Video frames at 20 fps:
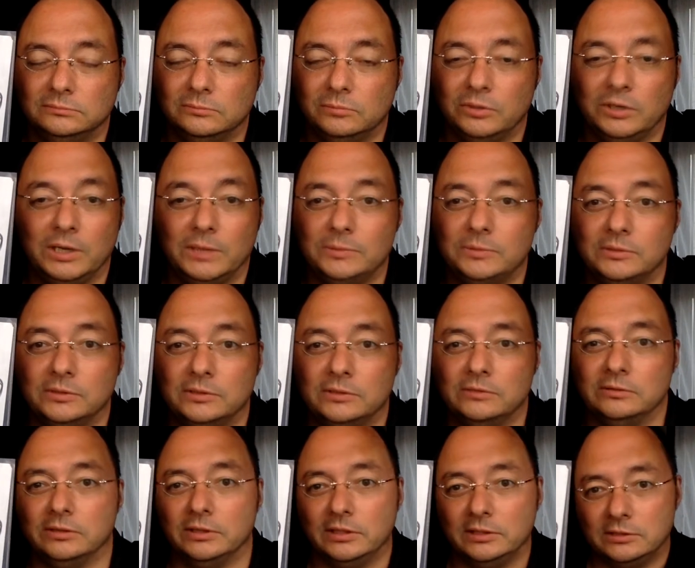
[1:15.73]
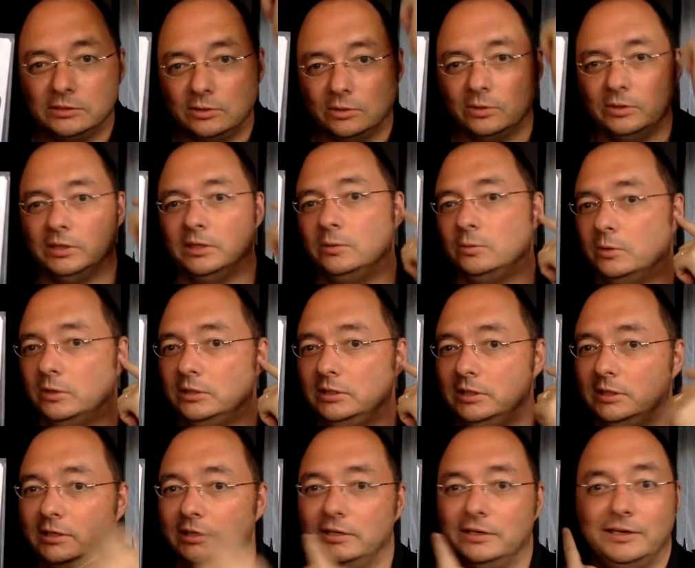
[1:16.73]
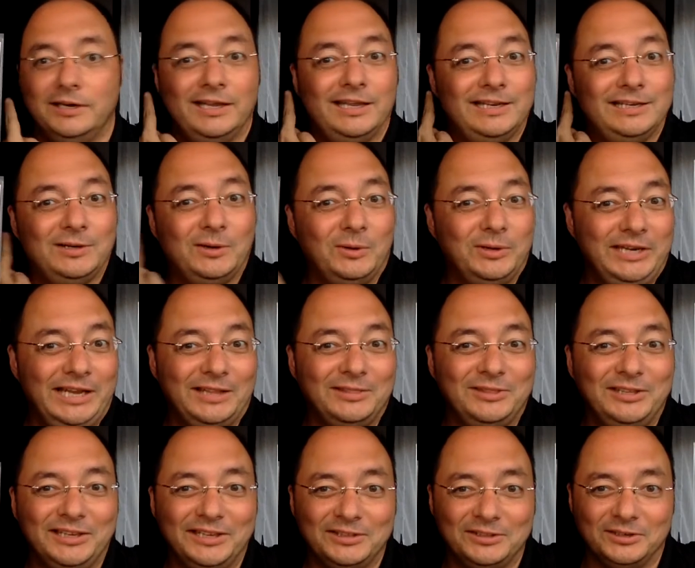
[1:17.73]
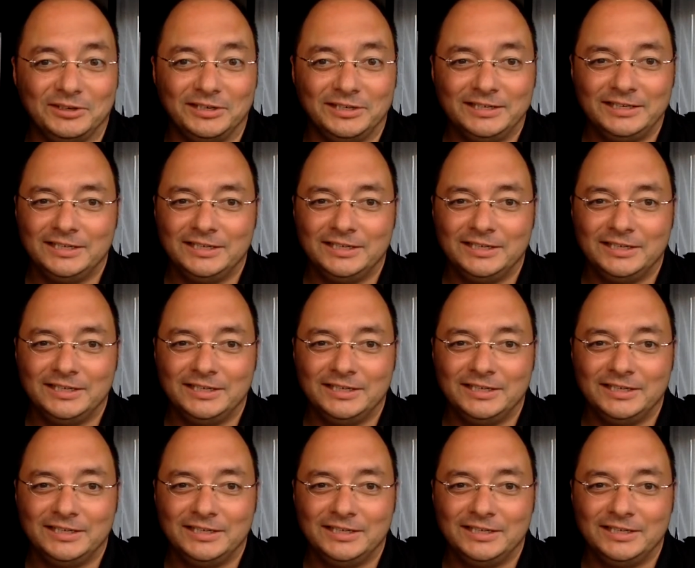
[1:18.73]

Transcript: Perhaps literally it's going in one ear and going out the other.